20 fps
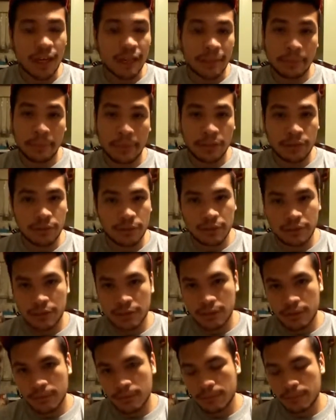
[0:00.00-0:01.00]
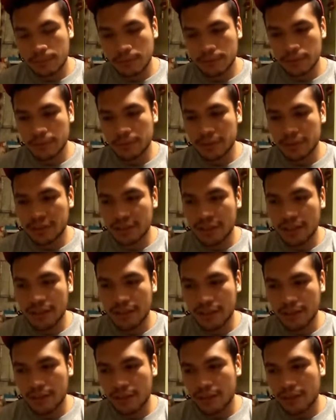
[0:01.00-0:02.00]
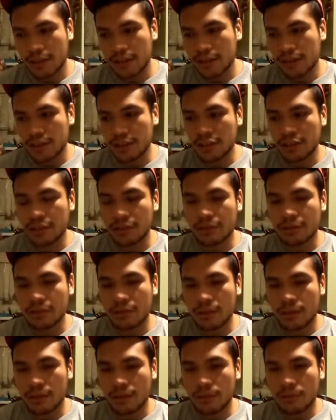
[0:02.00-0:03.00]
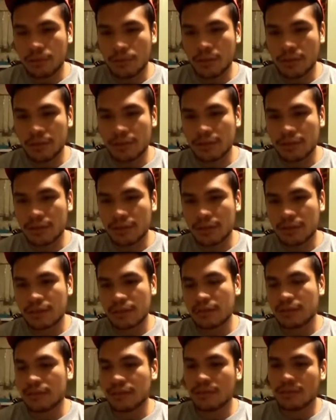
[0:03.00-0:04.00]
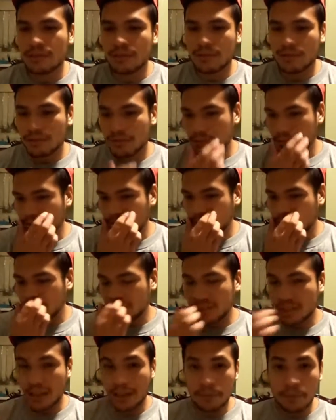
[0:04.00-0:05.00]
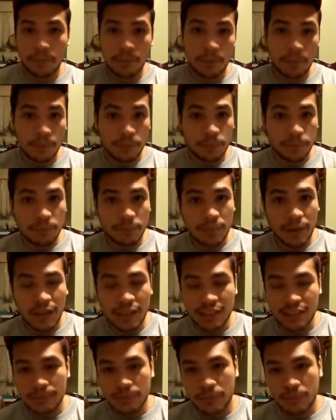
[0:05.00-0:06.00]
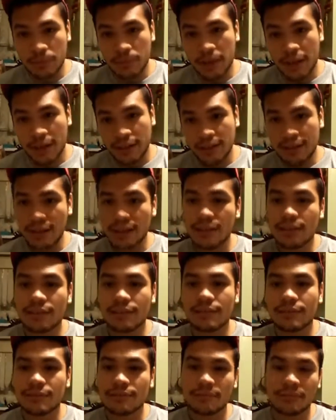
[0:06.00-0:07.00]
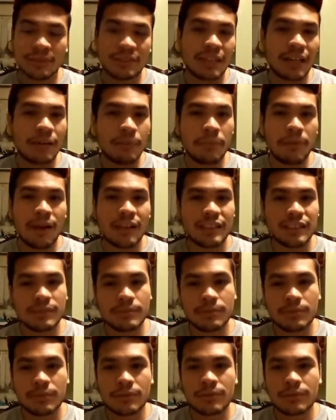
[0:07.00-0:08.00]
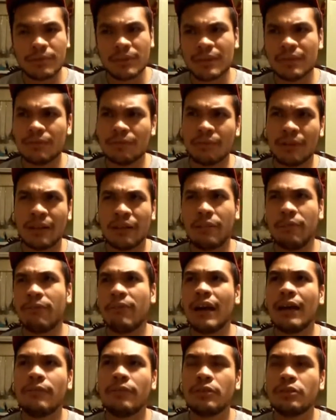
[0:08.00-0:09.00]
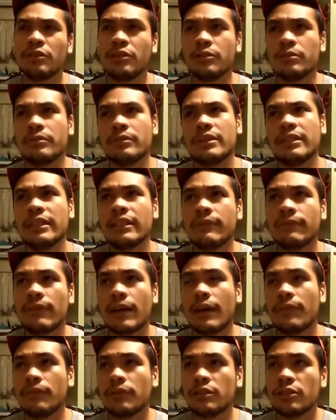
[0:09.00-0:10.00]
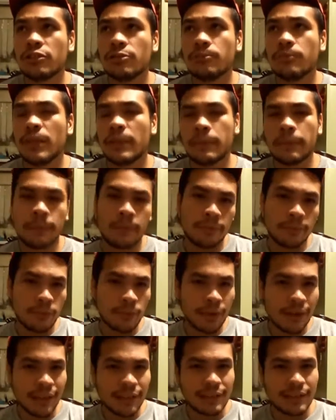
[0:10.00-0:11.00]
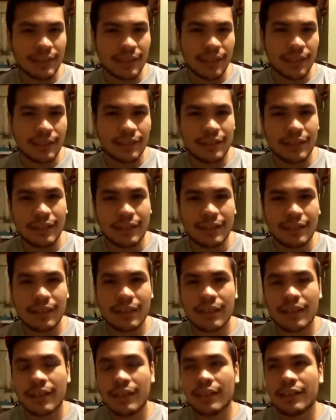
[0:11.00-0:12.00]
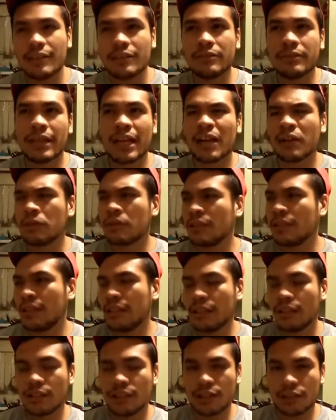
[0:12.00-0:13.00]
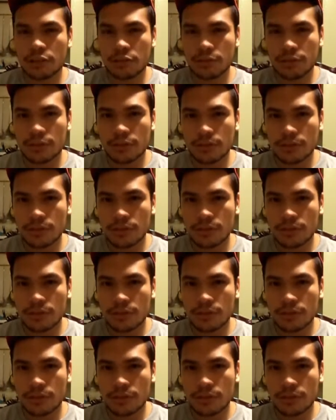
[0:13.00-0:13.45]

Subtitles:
mills, you could say, you know, what was not possible back then was now possible with 500. You would need 500 people beforehand to get it done. You now only need 100.